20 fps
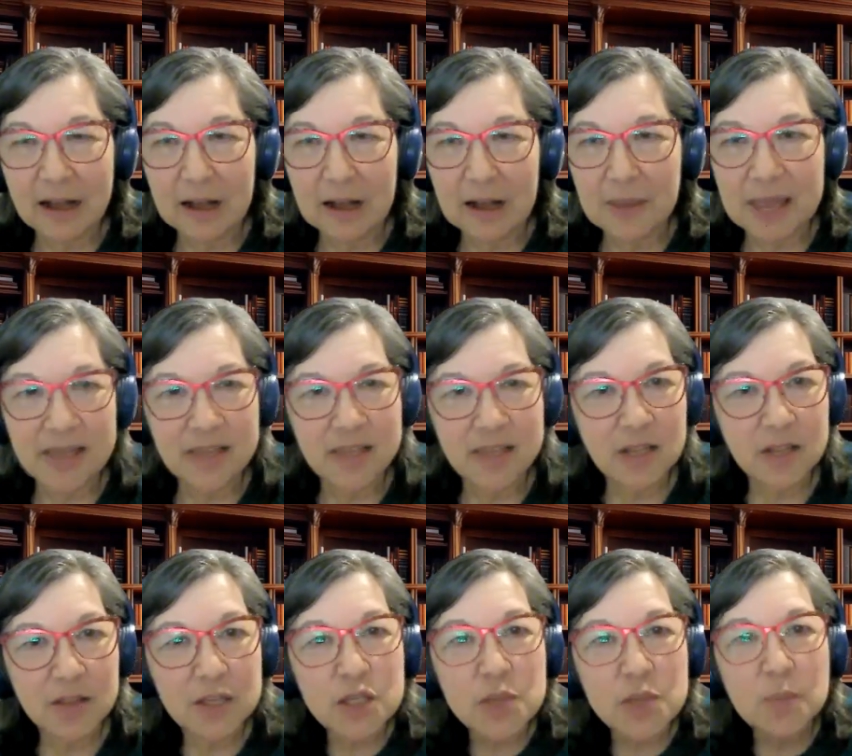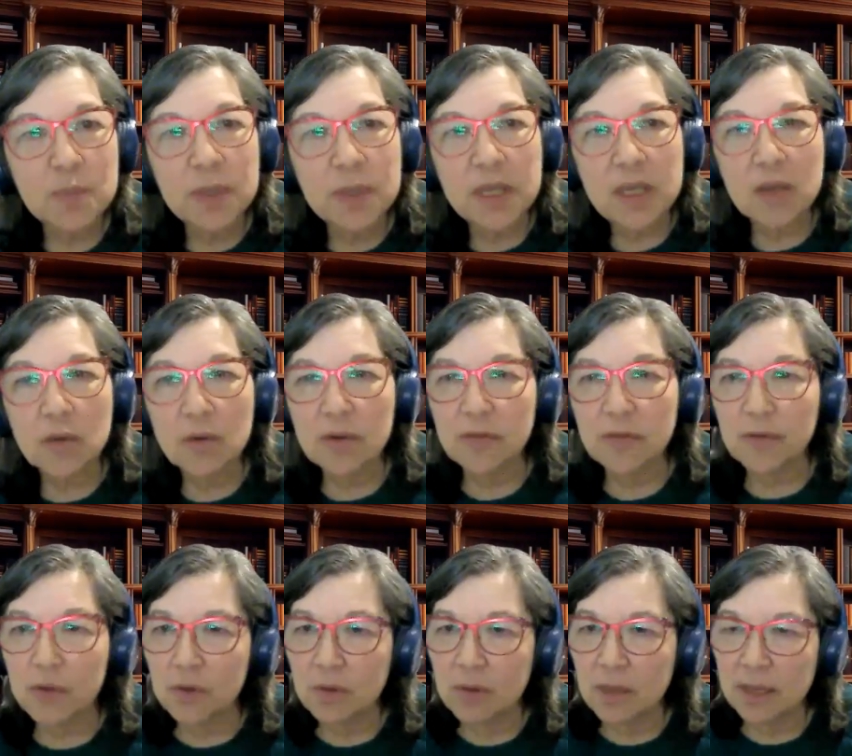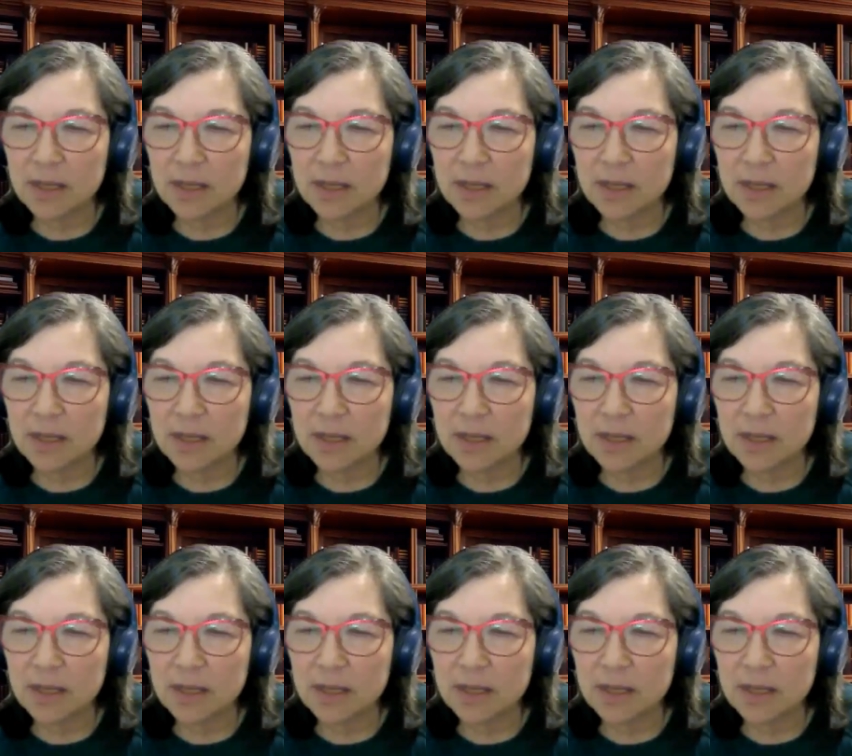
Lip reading: had done this beautiful,